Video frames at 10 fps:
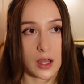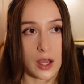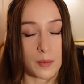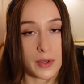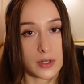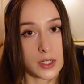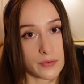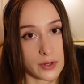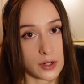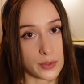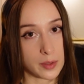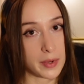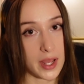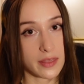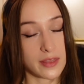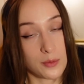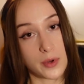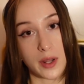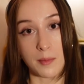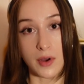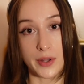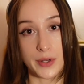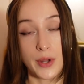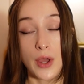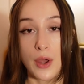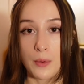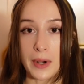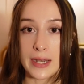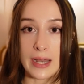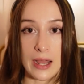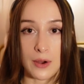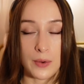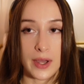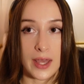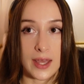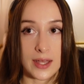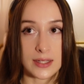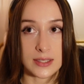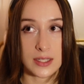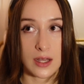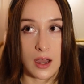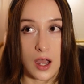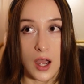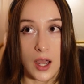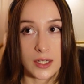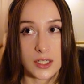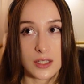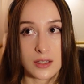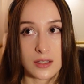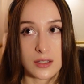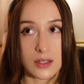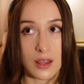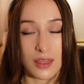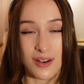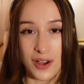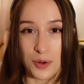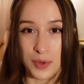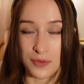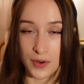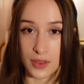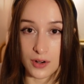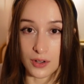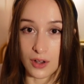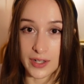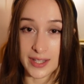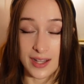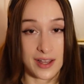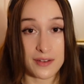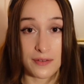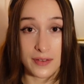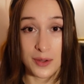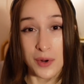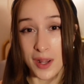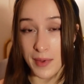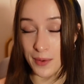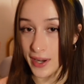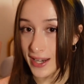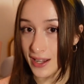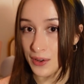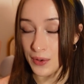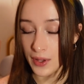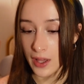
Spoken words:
I'd be on a different career path than what I'm on right now, and I just thought I'd be further along in life than where I'm at right now.